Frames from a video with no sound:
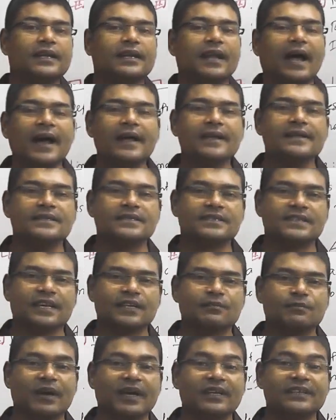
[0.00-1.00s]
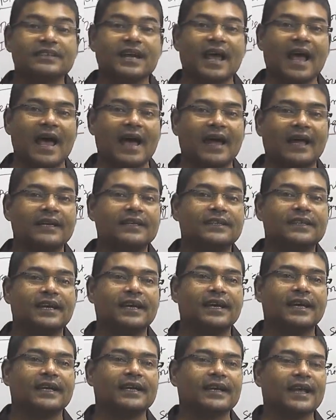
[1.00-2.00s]
line segment and
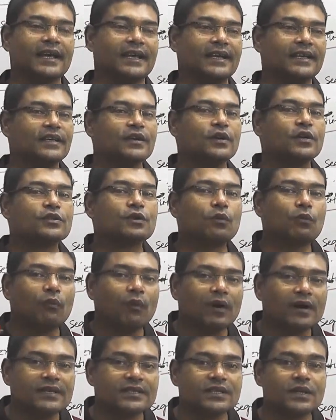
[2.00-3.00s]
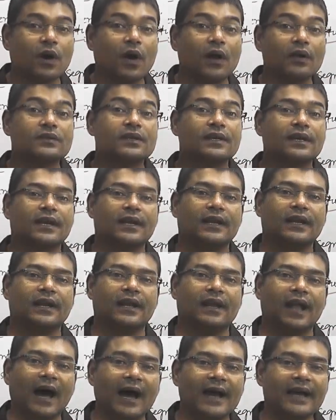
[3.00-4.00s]
ray? So what is called
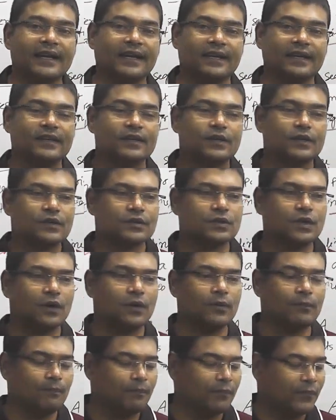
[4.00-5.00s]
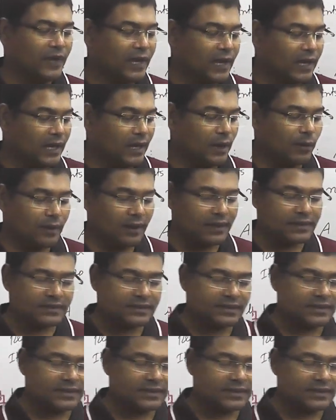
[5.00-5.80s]
line? So you can